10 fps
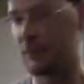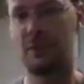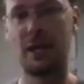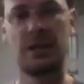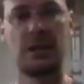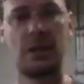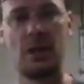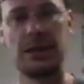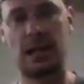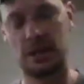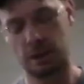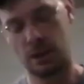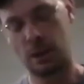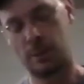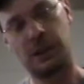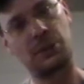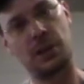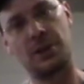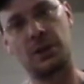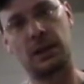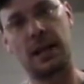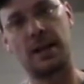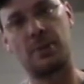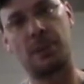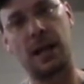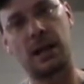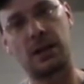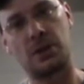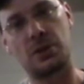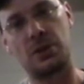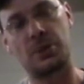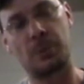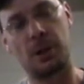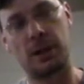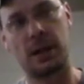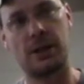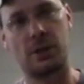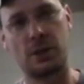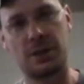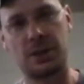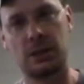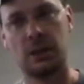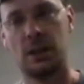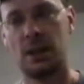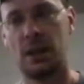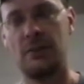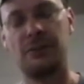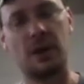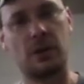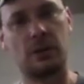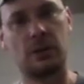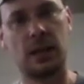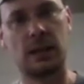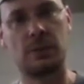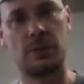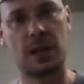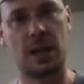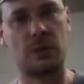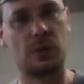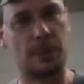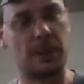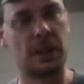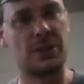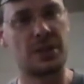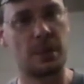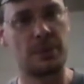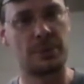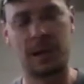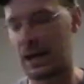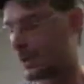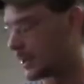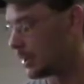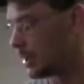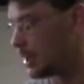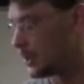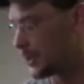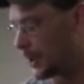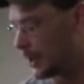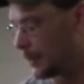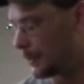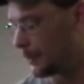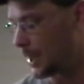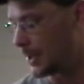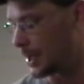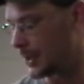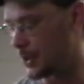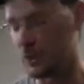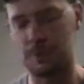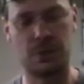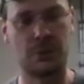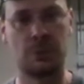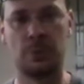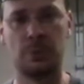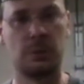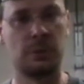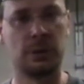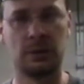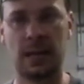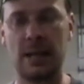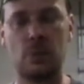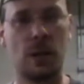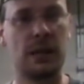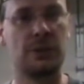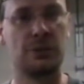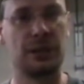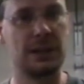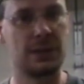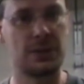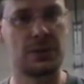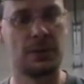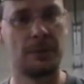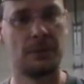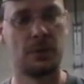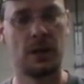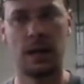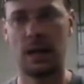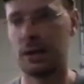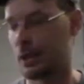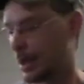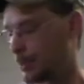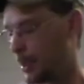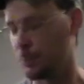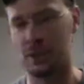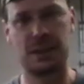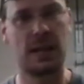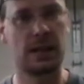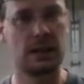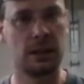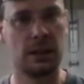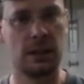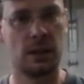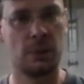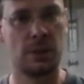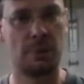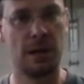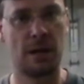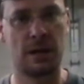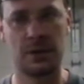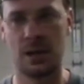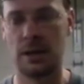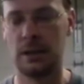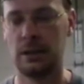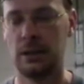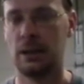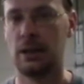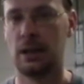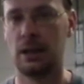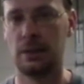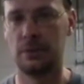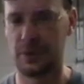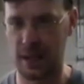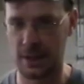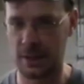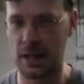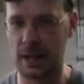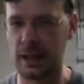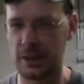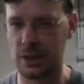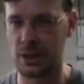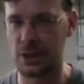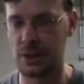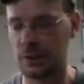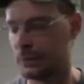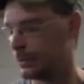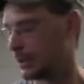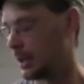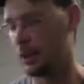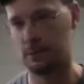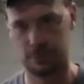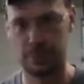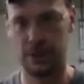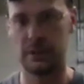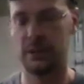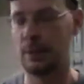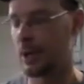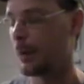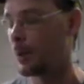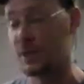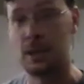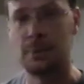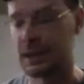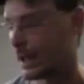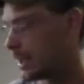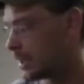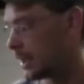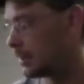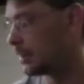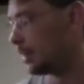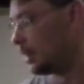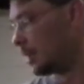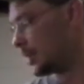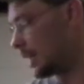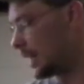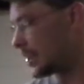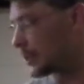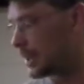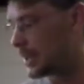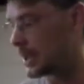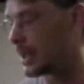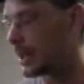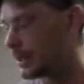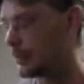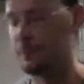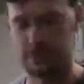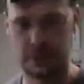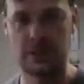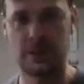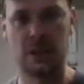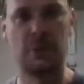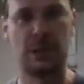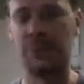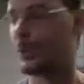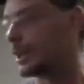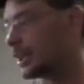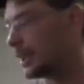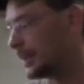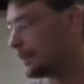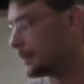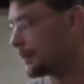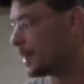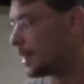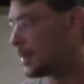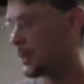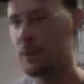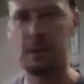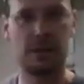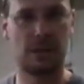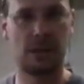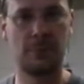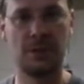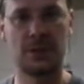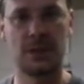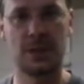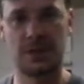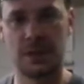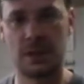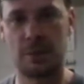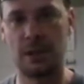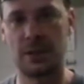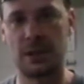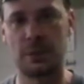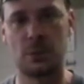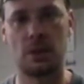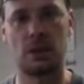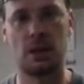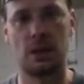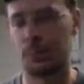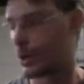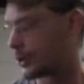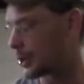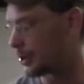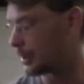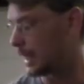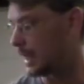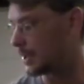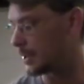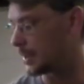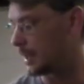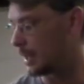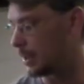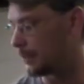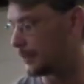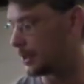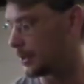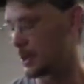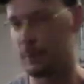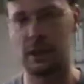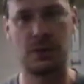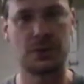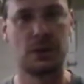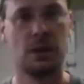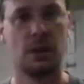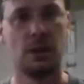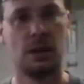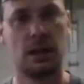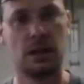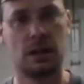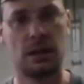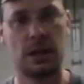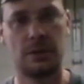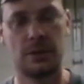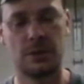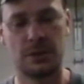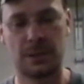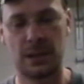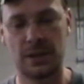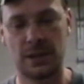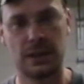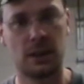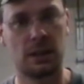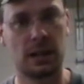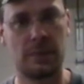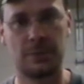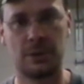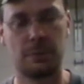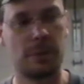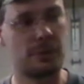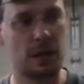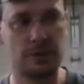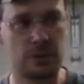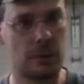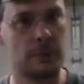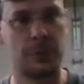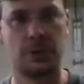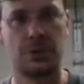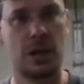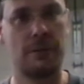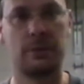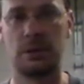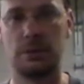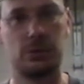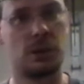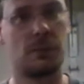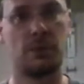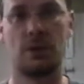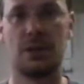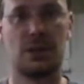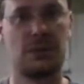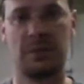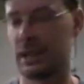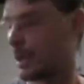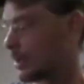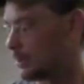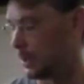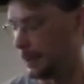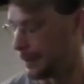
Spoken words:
I fastened it all down, because when I took it out of the package and spun it, I noticed it felt like it was kind of gripping in some spots. So I took some just real lightweight grease, and I put that in there where the bearings are. That is not easy to do, but I was able to get it done. So I got the grease in there, and this thing spins pretty good. So anyway, this is something else I was working on. I wanted to show you guys. Somebody else has a helicopter and maybe they're having troubles with the gyro. You come across this video,